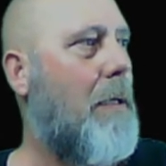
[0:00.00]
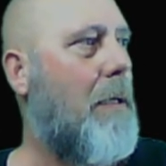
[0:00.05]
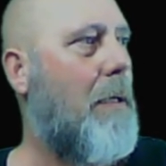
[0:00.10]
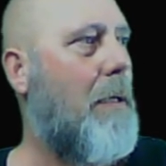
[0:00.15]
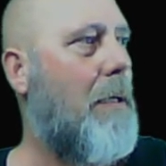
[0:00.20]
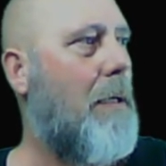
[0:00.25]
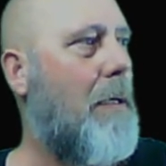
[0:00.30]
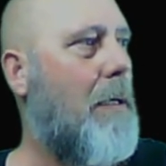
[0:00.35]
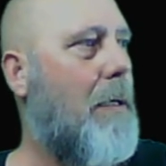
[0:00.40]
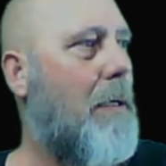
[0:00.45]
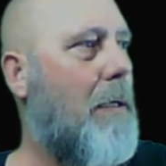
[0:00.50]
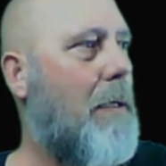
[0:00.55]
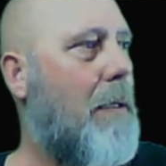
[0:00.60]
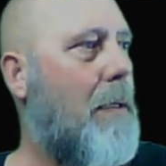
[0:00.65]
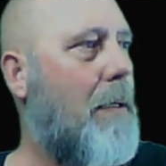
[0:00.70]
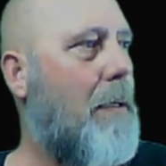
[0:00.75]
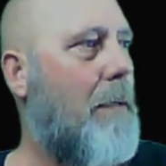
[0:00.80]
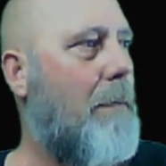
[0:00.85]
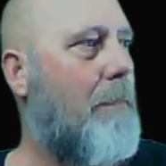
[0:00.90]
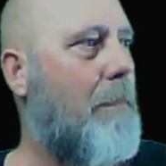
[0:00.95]

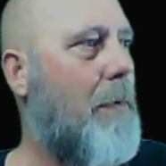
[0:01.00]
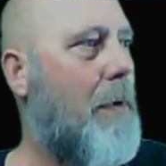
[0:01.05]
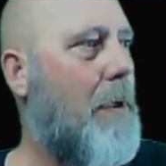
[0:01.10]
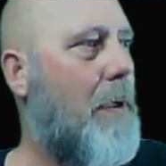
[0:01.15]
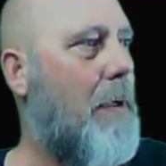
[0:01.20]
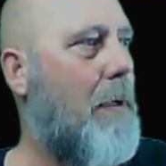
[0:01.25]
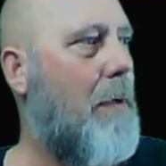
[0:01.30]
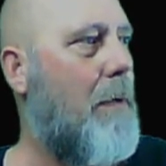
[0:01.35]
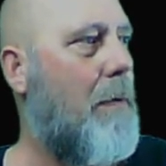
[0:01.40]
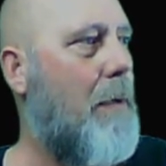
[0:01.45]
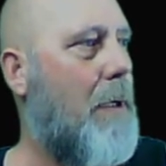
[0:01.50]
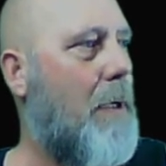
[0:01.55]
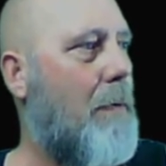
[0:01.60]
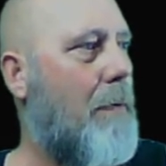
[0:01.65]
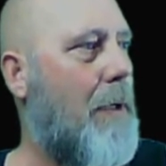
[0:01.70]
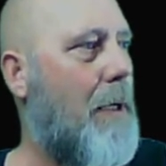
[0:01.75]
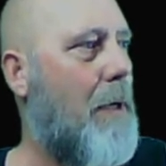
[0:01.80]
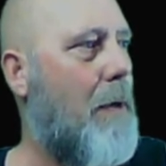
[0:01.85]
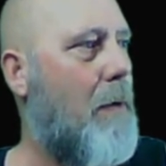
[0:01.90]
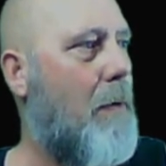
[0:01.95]
Here
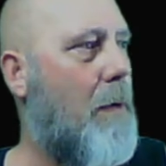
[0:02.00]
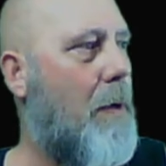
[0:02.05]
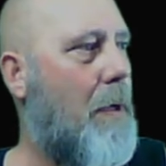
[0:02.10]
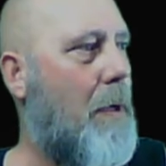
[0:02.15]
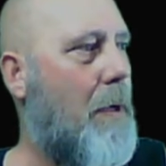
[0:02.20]
we go.